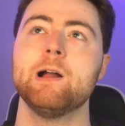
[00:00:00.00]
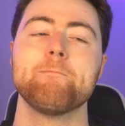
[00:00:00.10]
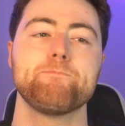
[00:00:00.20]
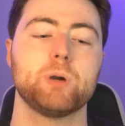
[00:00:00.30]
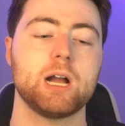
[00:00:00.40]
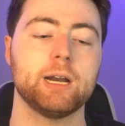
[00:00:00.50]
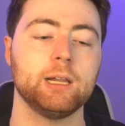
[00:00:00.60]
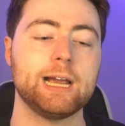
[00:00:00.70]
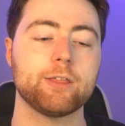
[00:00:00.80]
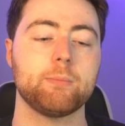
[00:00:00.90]
but kind of
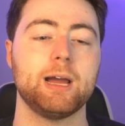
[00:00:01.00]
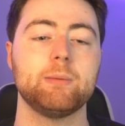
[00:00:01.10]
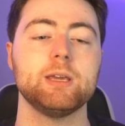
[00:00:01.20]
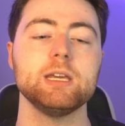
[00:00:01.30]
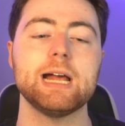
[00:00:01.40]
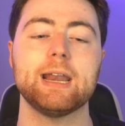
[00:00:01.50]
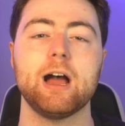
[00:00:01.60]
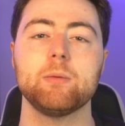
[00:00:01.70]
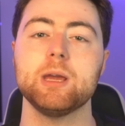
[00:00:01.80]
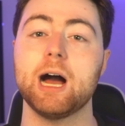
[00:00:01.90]
like how the Miami Heat had
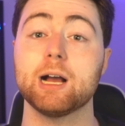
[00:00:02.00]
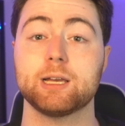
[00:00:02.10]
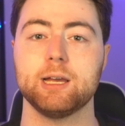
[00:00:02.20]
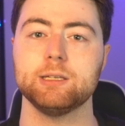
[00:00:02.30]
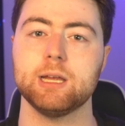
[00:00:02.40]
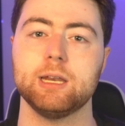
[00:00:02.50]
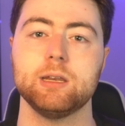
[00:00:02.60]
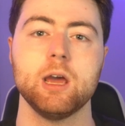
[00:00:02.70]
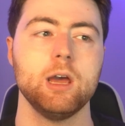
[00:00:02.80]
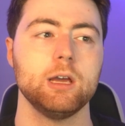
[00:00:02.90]
Jaime Jaquez and
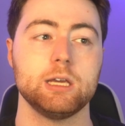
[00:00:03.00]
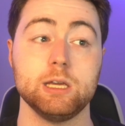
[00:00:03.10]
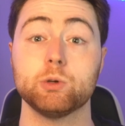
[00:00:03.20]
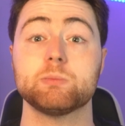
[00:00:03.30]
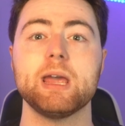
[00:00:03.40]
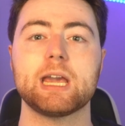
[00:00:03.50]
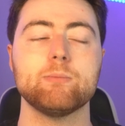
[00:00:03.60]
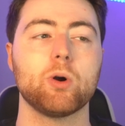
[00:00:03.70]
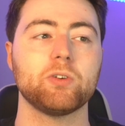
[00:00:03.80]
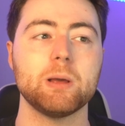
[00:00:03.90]
he was making
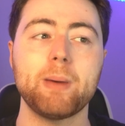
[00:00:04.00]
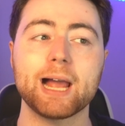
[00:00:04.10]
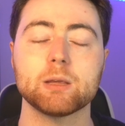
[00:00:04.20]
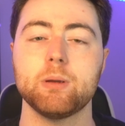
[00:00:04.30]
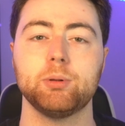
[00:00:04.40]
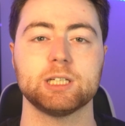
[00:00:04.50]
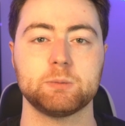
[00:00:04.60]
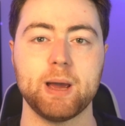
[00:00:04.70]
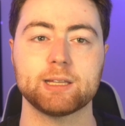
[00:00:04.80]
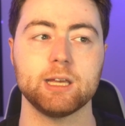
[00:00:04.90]
more of an impact than people
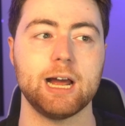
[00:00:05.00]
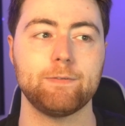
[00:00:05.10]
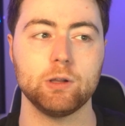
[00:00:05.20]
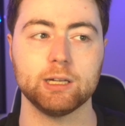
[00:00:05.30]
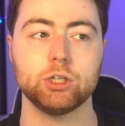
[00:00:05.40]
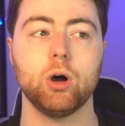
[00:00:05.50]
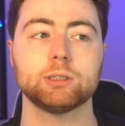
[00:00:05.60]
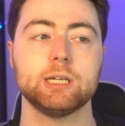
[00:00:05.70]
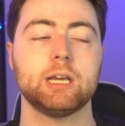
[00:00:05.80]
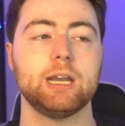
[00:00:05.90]
expected. I feel like
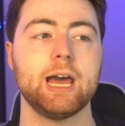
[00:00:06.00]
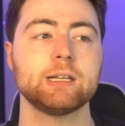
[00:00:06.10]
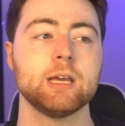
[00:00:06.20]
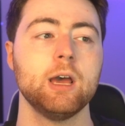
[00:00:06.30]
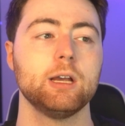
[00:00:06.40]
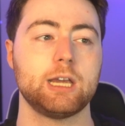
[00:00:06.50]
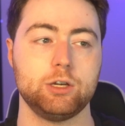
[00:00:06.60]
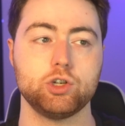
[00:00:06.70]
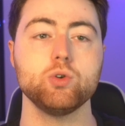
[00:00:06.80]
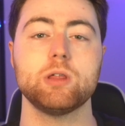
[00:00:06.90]
Dalton Knecht can
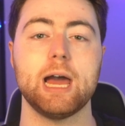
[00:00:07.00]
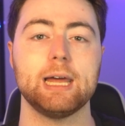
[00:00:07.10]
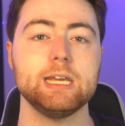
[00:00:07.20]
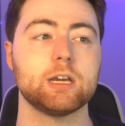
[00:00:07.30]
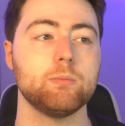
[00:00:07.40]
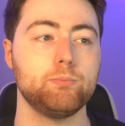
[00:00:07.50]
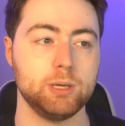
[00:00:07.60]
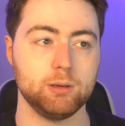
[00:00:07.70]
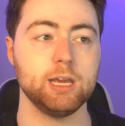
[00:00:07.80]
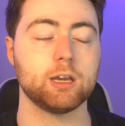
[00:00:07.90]
do that. He
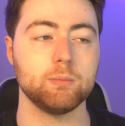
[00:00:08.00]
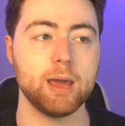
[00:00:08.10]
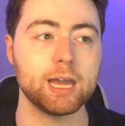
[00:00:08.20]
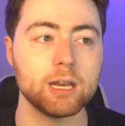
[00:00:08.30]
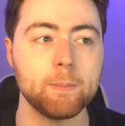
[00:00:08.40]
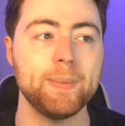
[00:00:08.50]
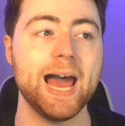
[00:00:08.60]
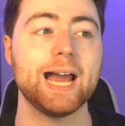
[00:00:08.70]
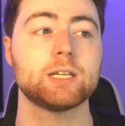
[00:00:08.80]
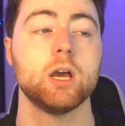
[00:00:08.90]
can make an
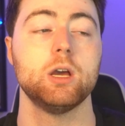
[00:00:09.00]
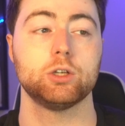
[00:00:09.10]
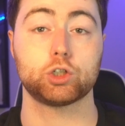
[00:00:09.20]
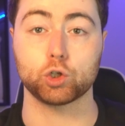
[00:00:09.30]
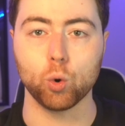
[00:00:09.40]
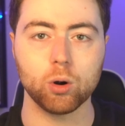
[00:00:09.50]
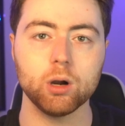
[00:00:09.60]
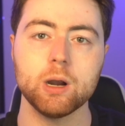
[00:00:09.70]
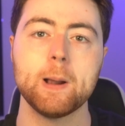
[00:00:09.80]
impact, score